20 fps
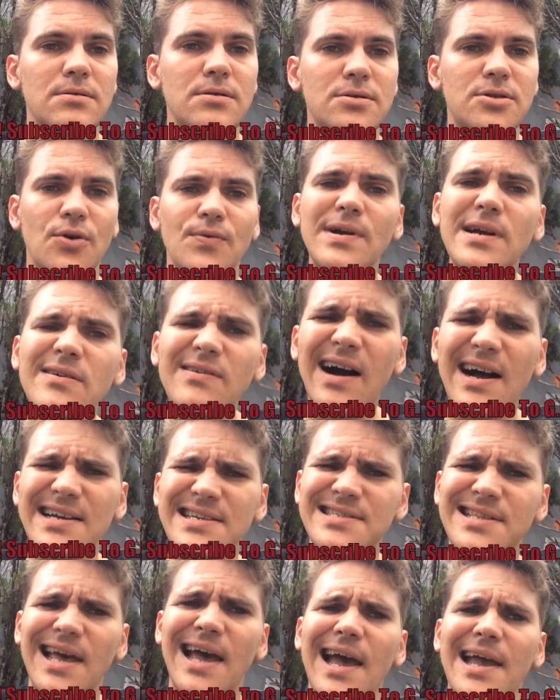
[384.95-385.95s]
So
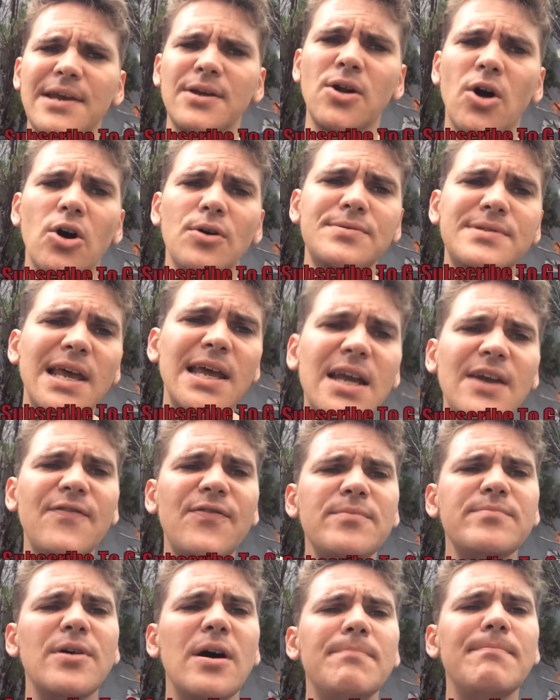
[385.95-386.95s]
realize that, you know, take it
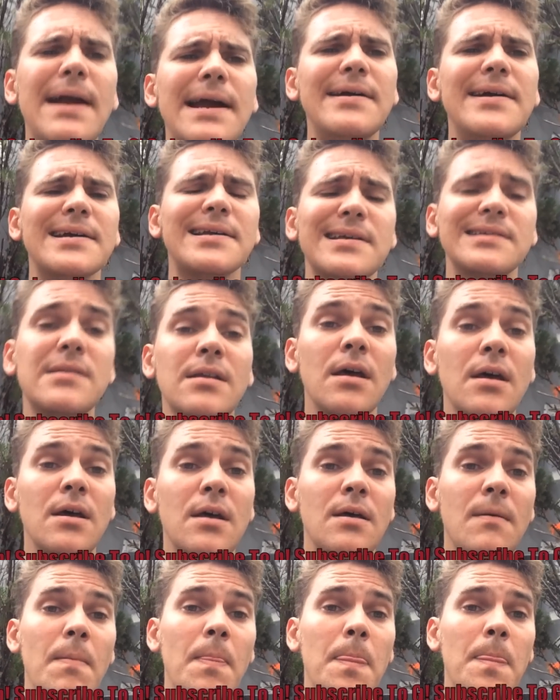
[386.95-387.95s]
from an American
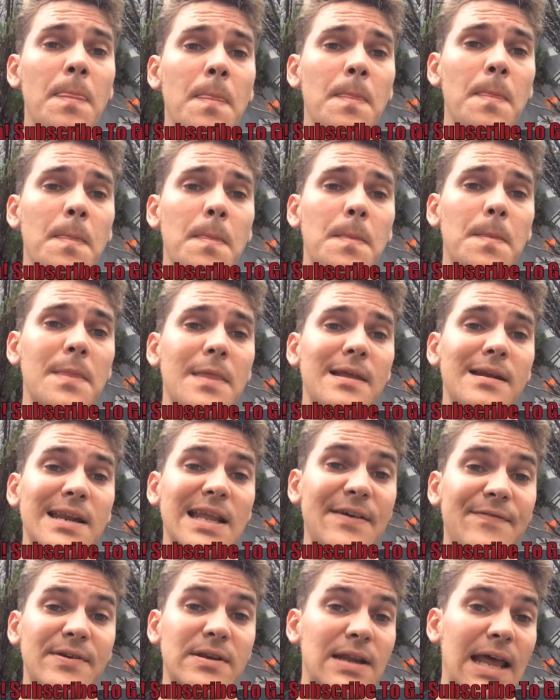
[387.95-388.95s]

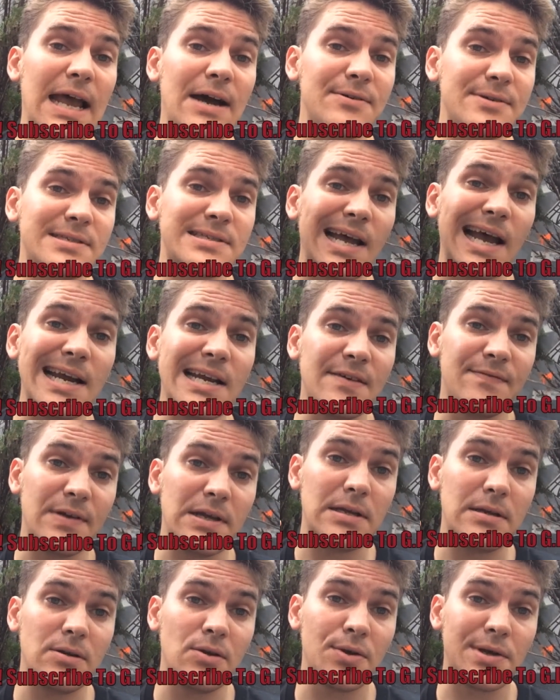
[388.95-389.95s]
living outside of
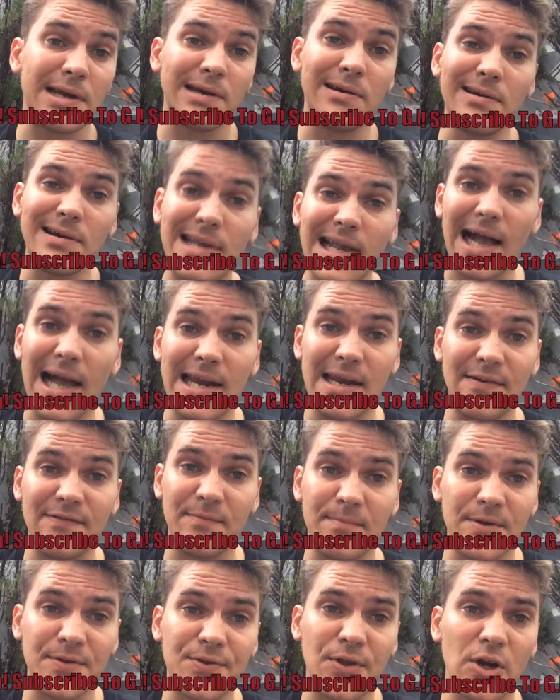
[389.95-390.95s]
it. You can look at it
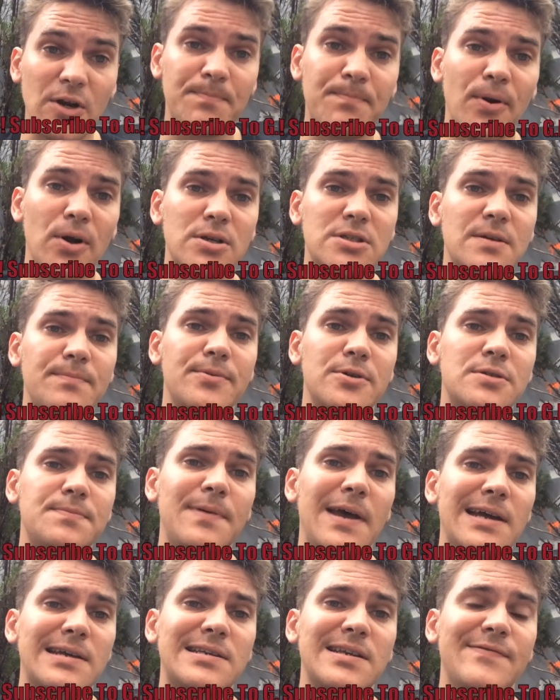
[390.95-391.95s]
from a third person
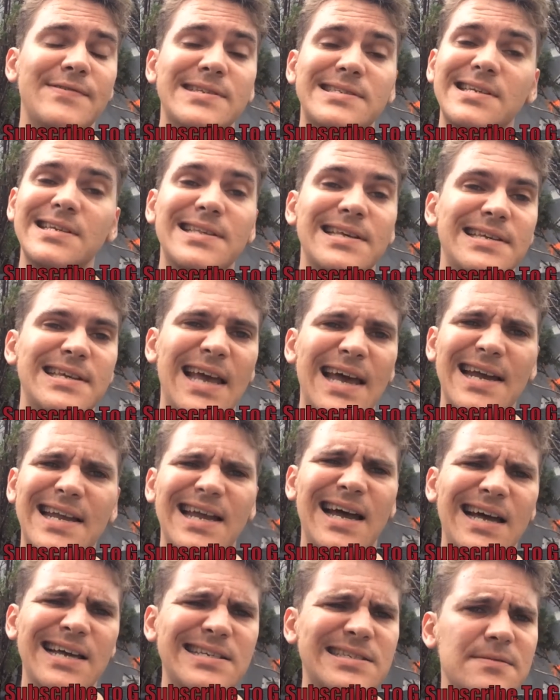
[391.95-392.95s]
perspective and see that, yeah,
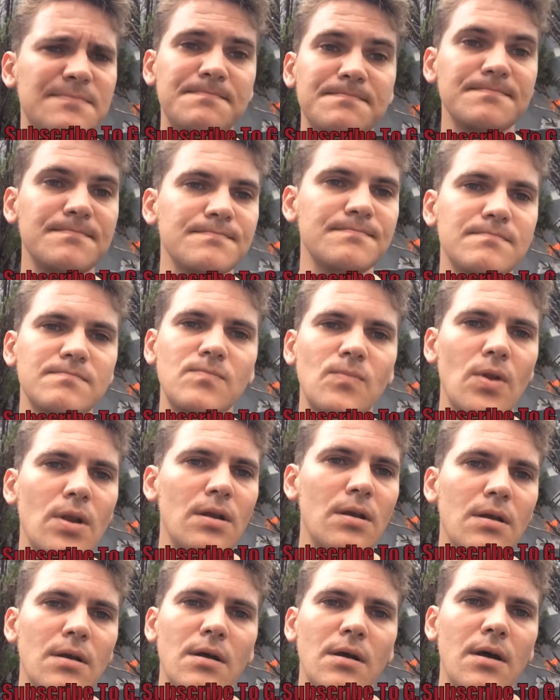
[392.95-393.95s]
guys,
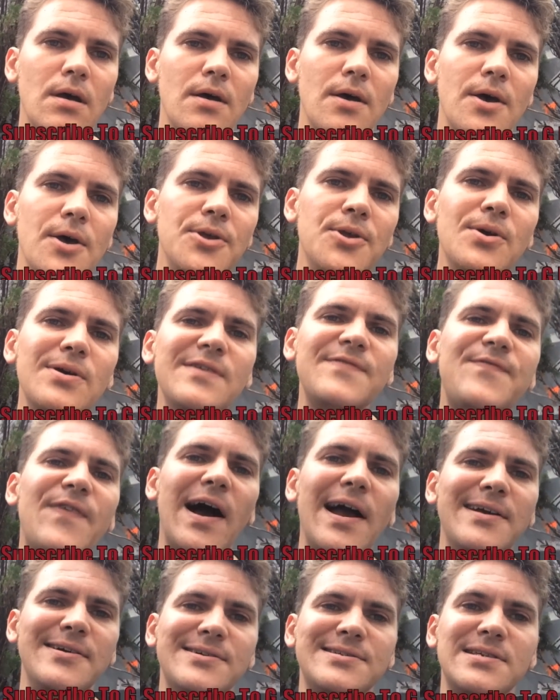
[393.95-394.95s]

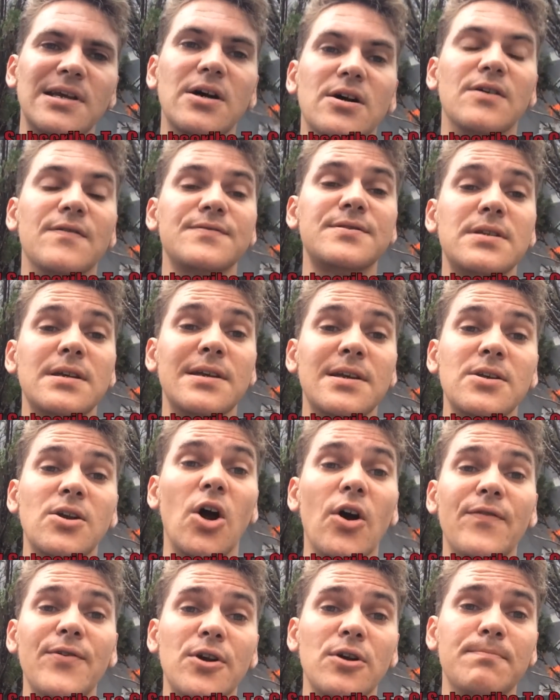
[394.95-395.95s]
unify yourselves and get
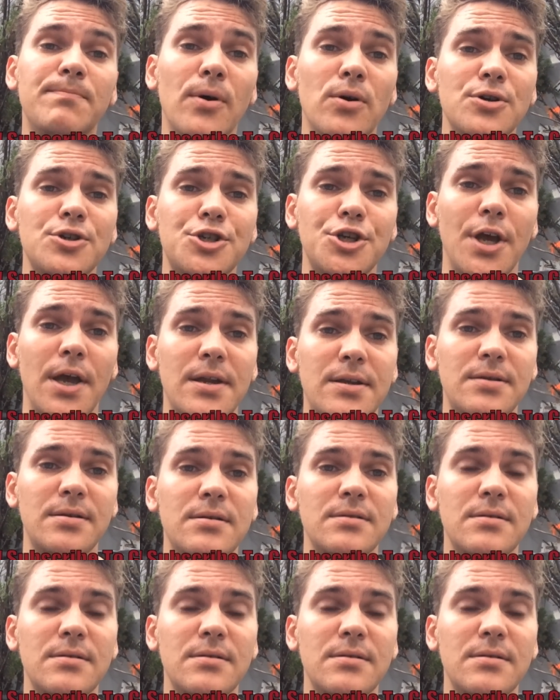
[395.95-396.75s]
over your bullshit.